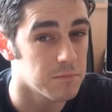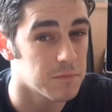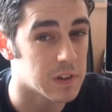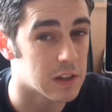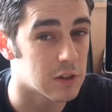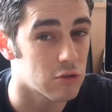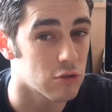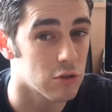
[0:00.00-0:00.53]

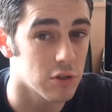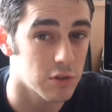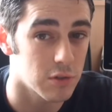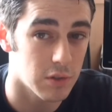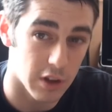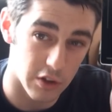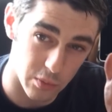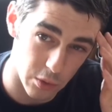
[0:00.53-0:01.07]
fingers
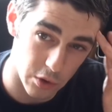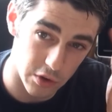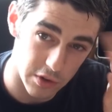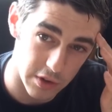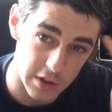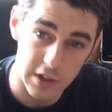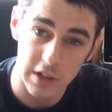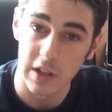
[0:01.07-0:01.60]
crossed, touch wood,
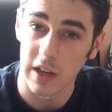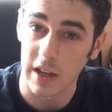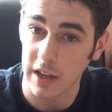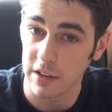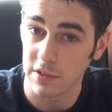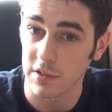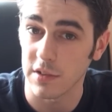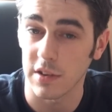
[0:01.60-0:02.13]

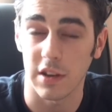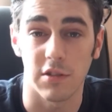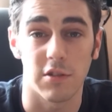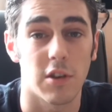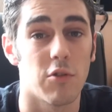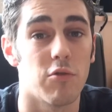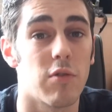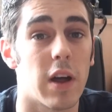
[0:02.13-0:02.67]
it's, it's
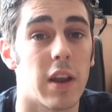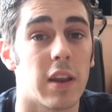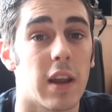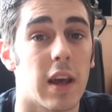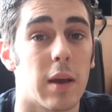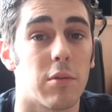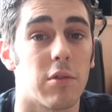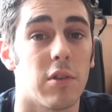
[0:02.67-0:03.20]
still running
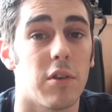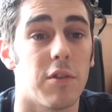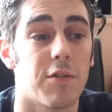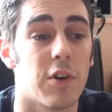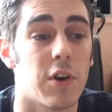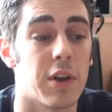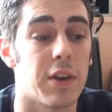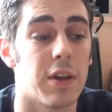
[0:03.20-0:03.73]
absolutely
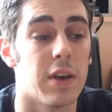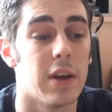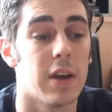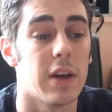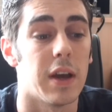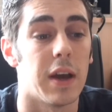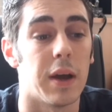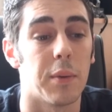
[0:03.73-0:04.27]
fine.
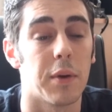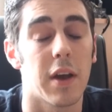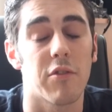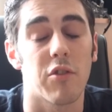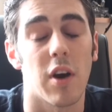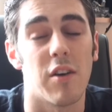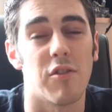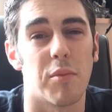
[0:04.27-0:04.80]
Uh, we
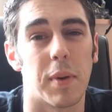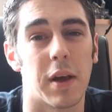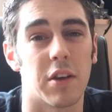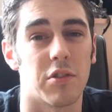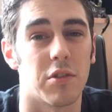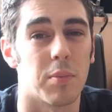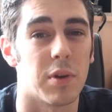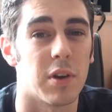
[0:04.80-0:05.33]
have got other power
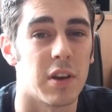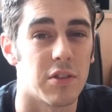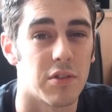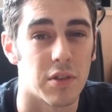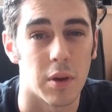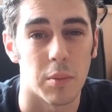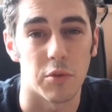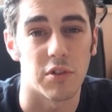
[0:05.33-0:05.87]

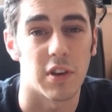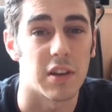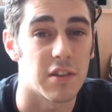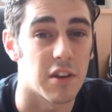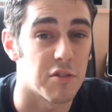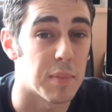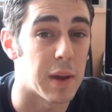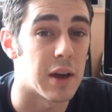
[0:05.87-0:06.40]
supplies, Thermaltake
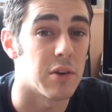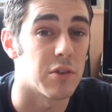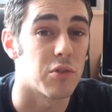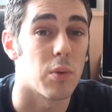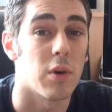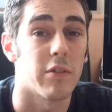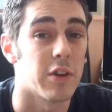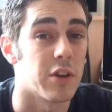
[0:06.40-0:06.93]
Tough Power
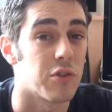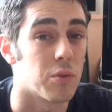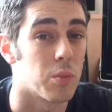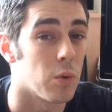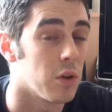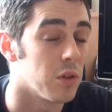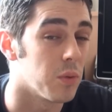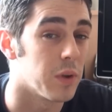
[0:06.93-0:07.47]

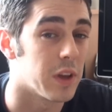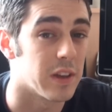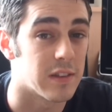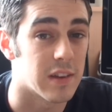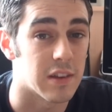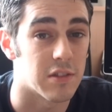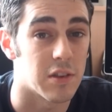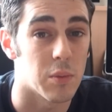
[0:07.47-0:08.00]
1200 watt that we can
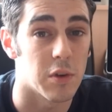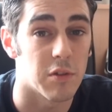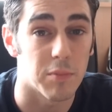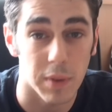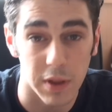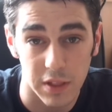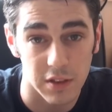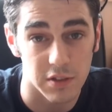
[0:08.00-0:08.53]
test it
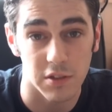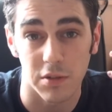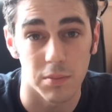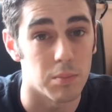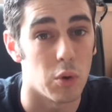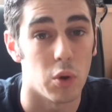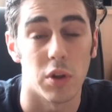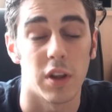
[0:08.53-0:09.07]
with, but this
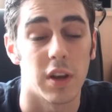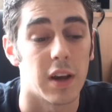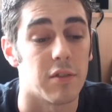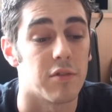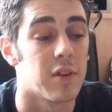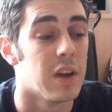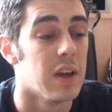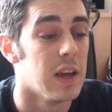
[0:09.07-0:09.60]
is more than
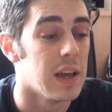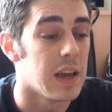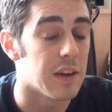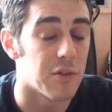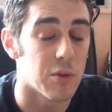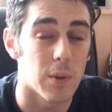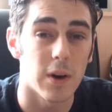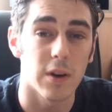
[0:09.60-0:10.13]
enough.
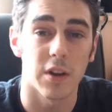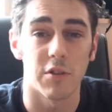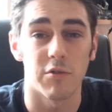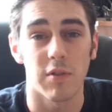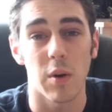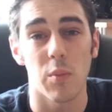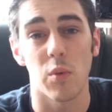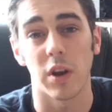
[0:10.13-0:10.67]
If you are going
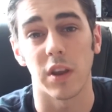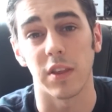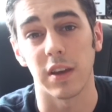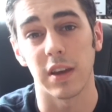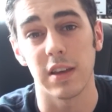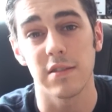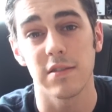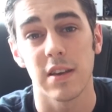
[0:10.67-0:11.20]
to run one of
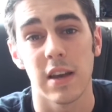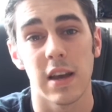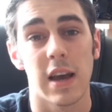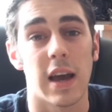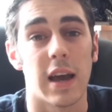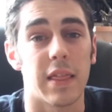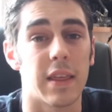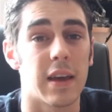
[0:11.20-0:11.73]
these,
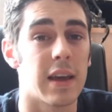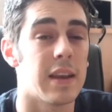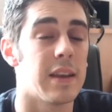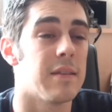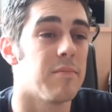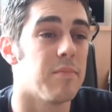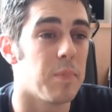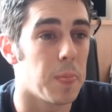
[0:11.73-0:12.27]

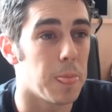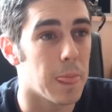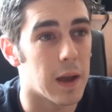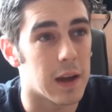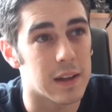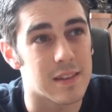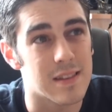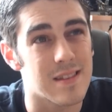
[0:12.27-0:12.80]
then
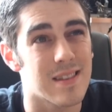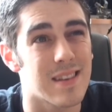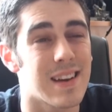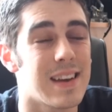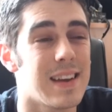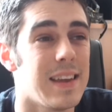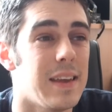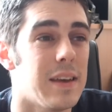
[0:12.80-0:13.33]
I'd
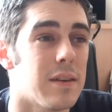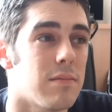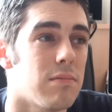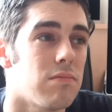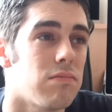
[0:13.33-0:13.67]
say